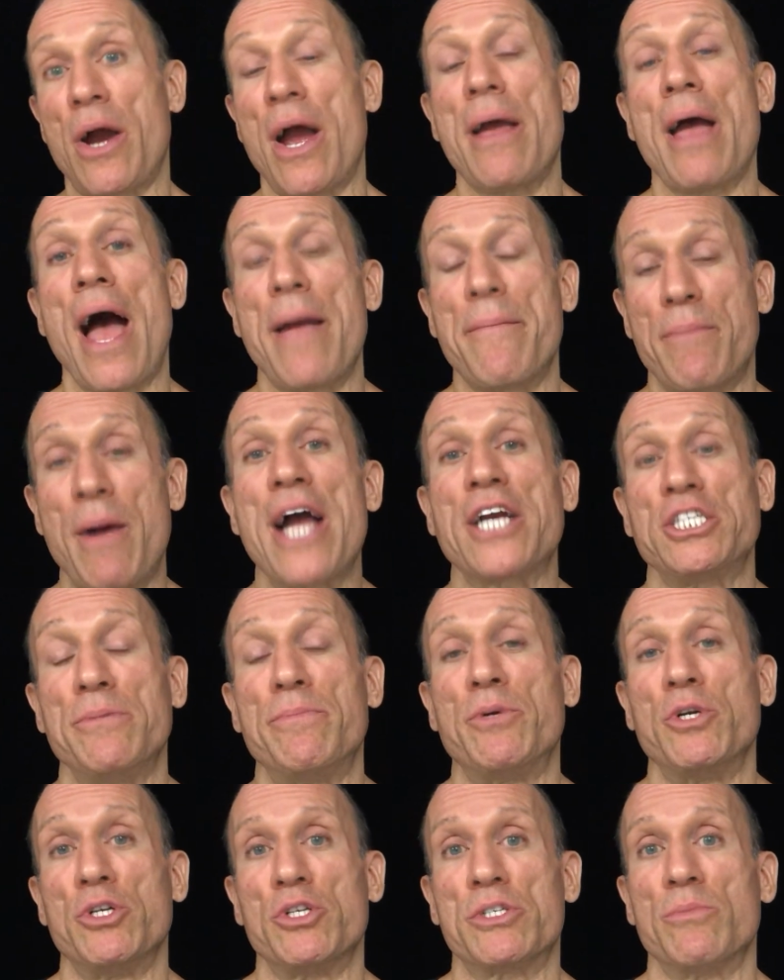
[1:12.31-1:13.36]
I actually
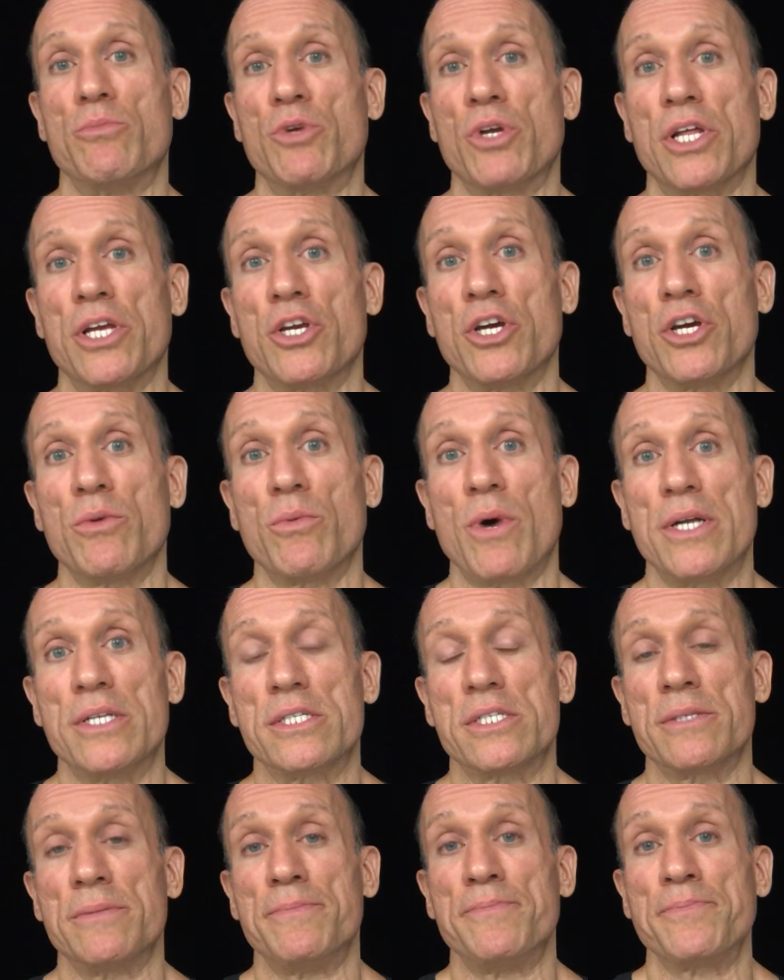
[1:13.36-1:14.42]
produced some really good
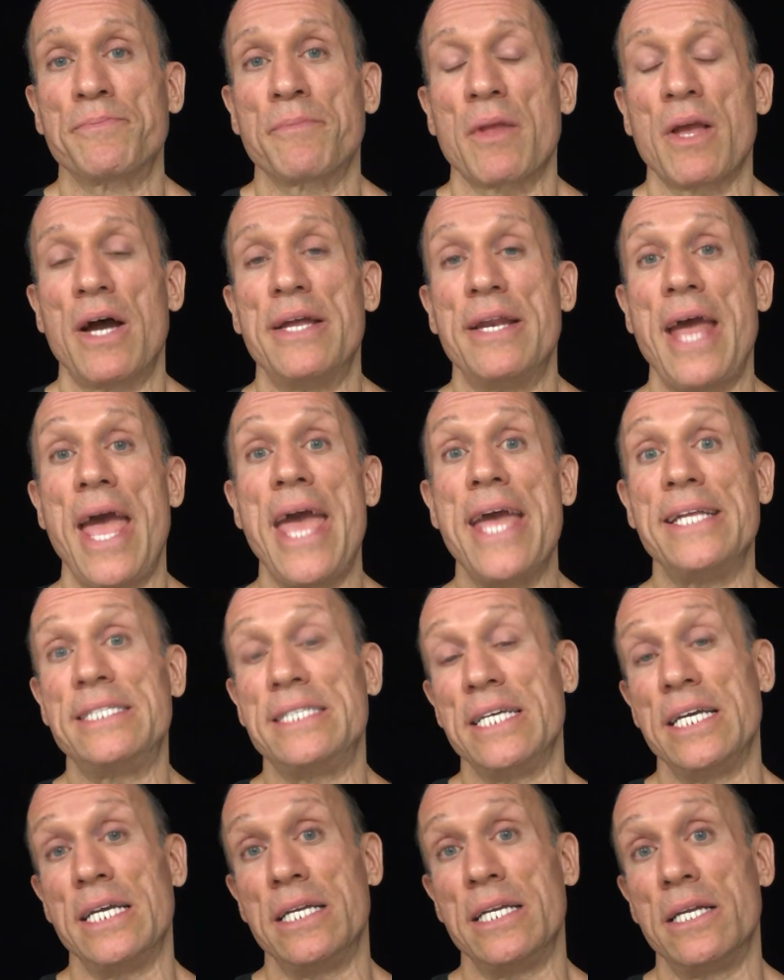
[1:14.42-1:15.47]
ones. In
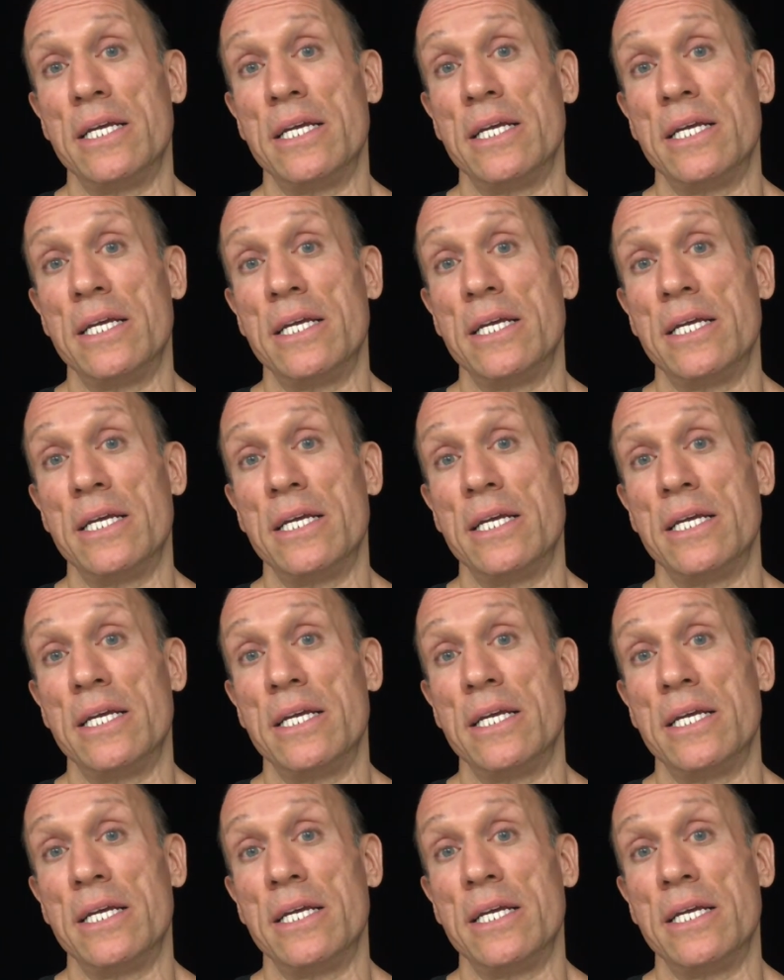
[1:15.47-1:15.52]
18,